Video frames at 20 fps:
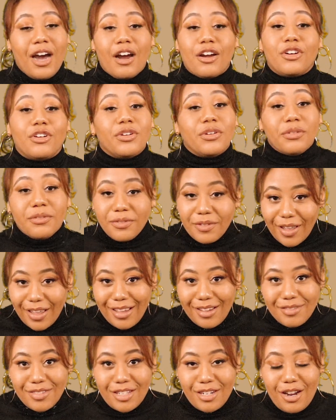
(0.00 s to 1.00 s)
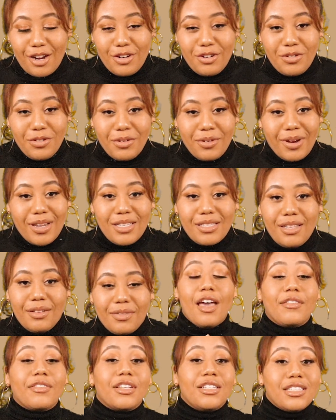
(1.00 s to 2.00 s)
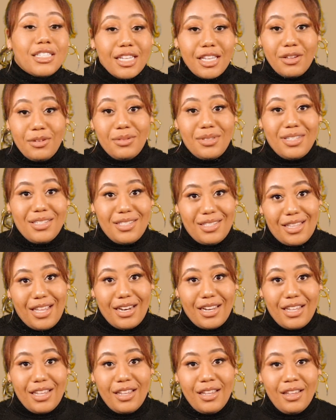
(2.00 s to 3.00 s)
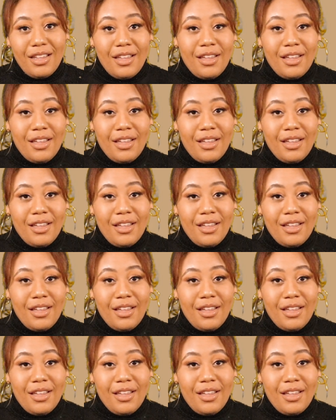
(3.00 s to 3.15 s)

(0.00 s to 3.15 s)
our new faves and our new greats have continued to study.